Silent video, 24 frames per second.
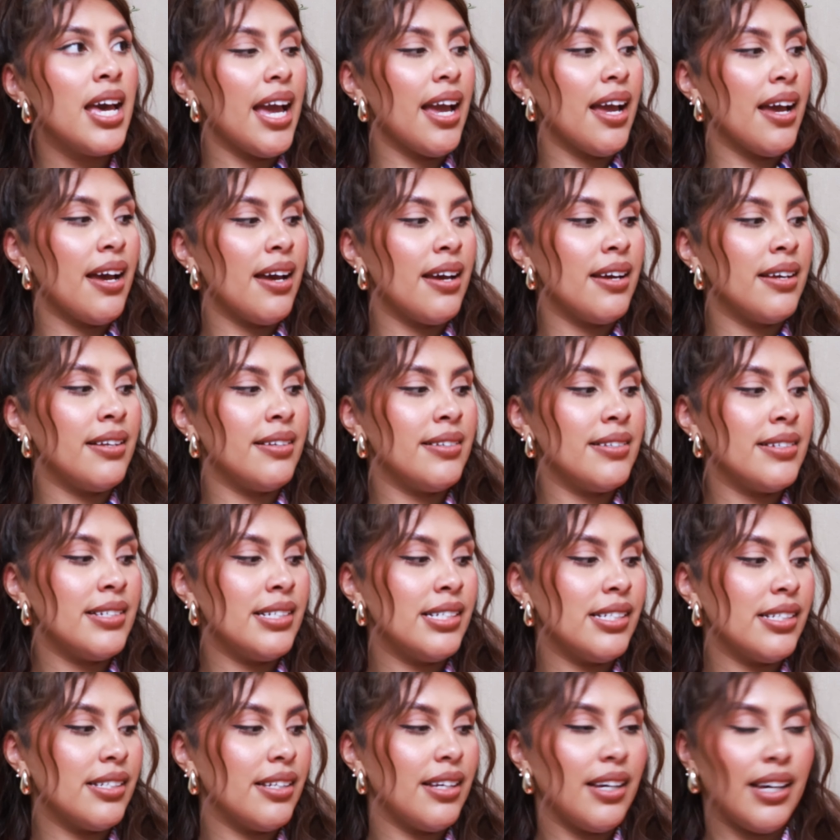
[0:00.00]

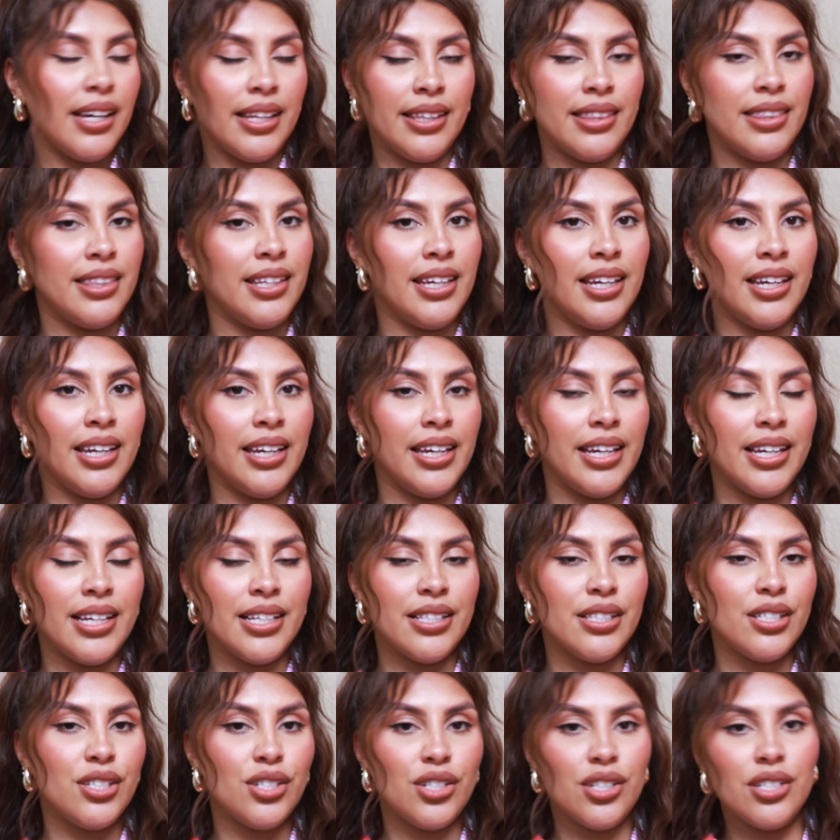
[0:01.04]
And I think
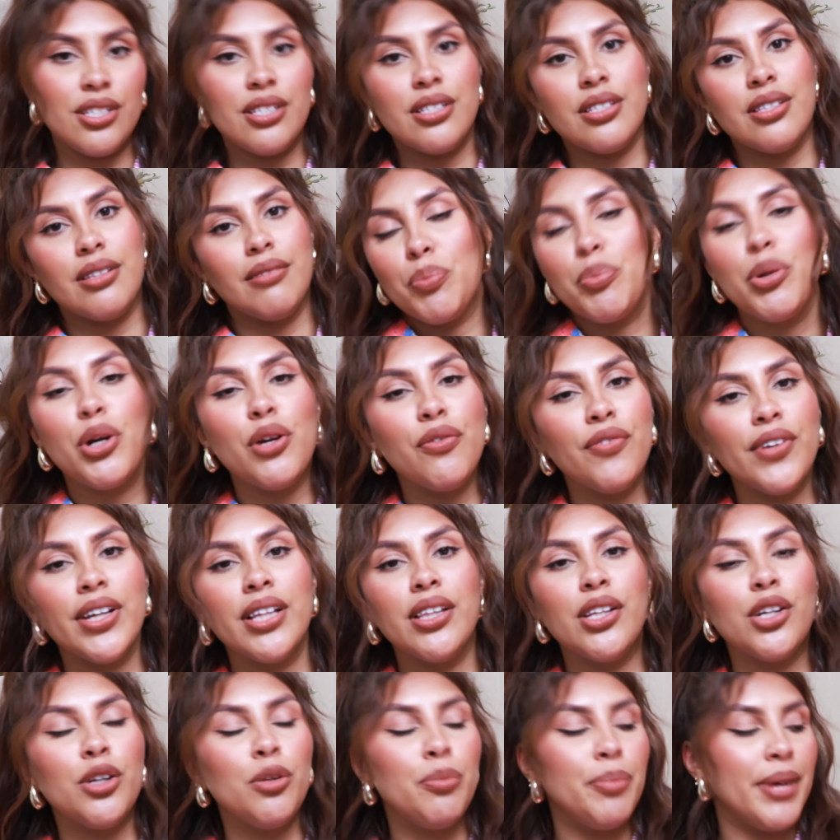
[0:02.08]
it's just the
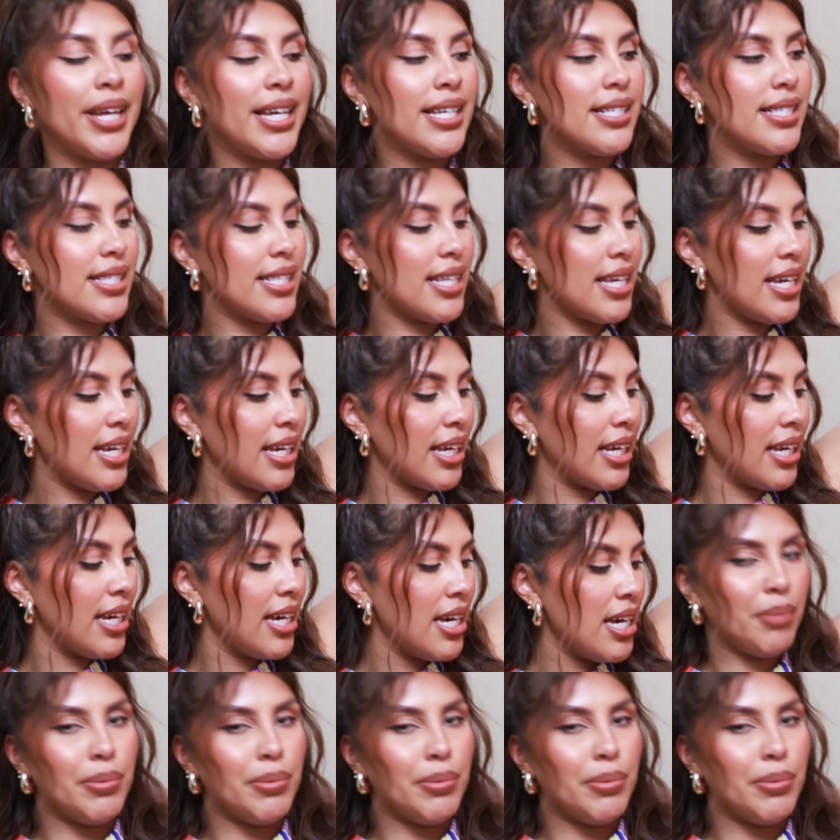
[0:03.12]
perfect little basic.